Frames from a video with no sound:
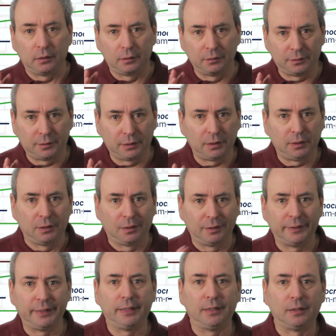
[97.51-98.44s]
The
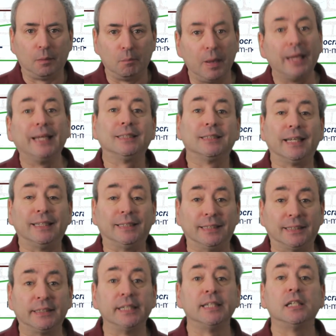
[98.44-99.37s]
leader makes a
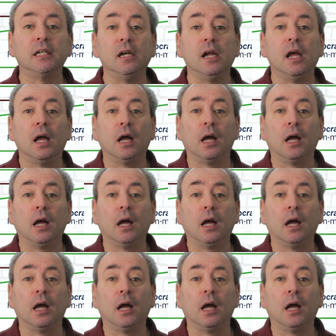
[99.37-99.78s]
decision